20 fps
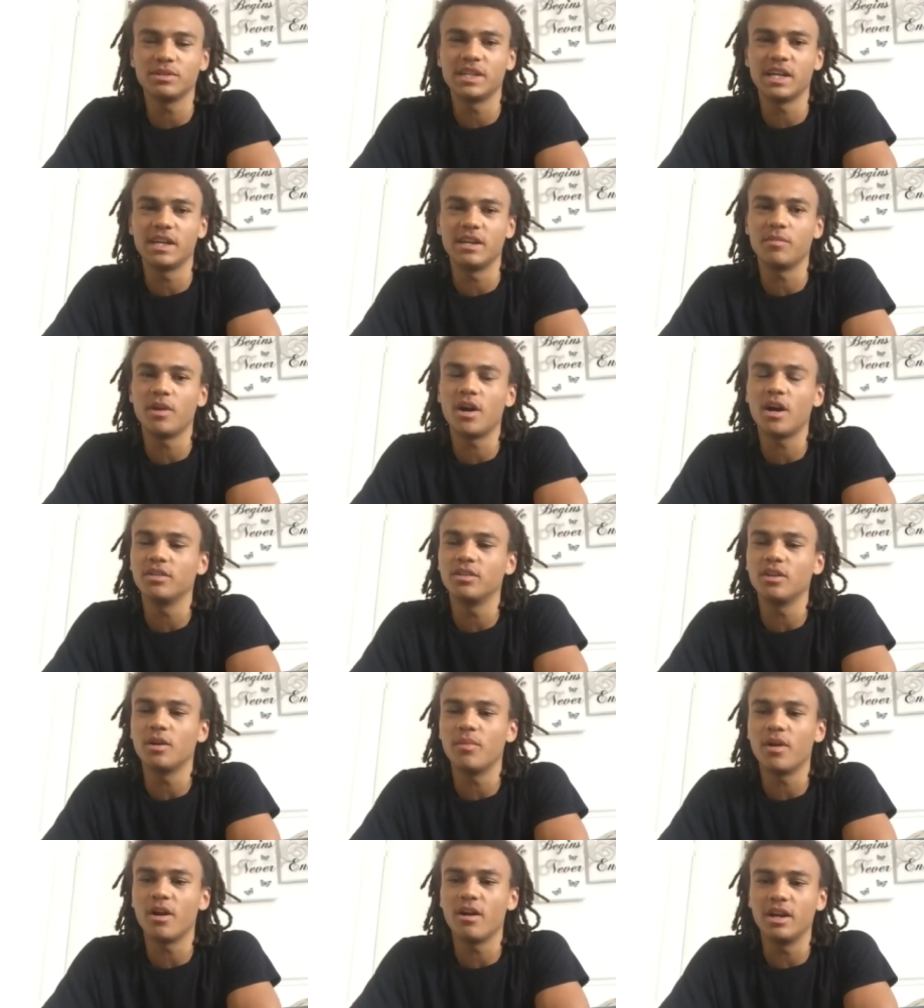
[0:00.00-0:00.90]
saying I'm hard
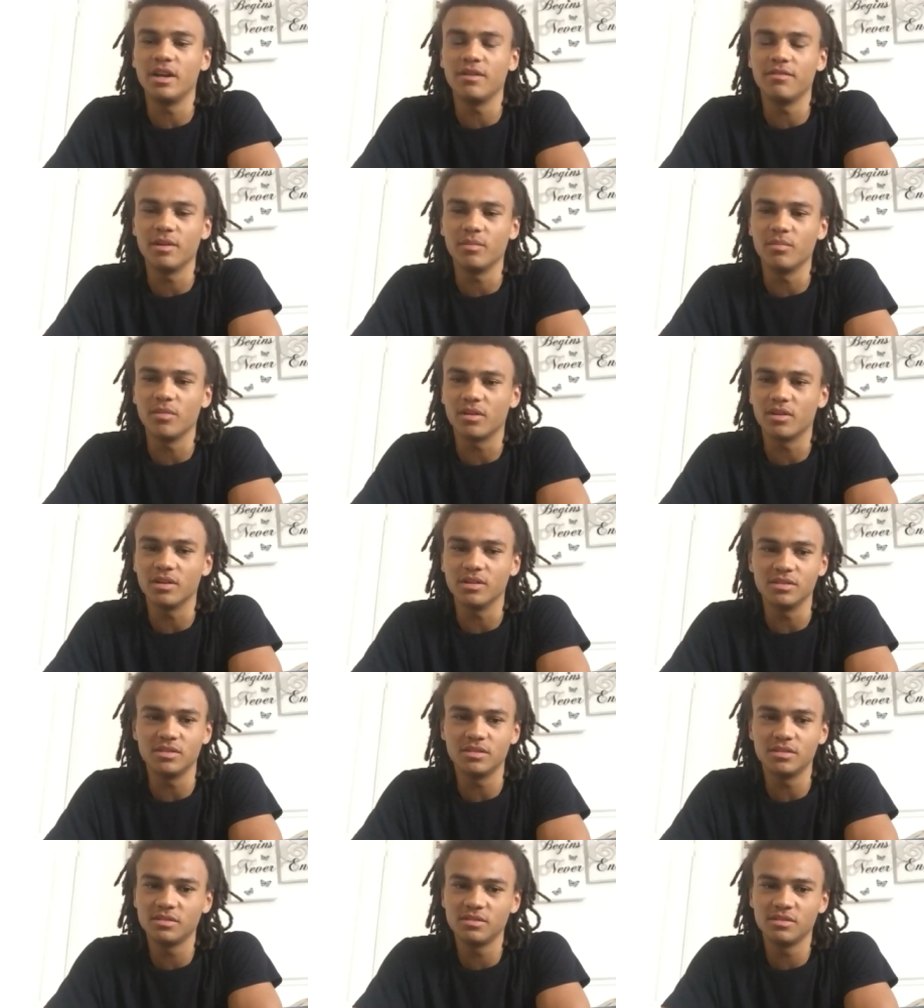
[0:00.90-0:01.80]
done by or anything,
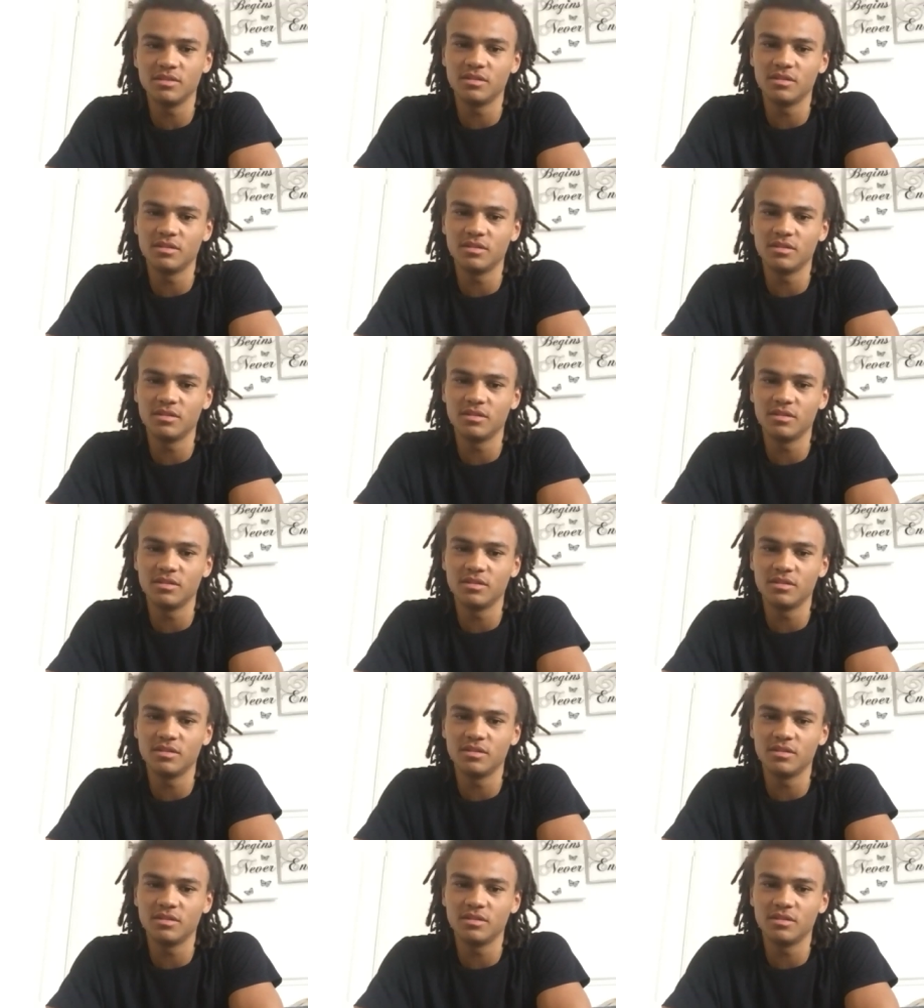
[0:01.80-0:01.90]
because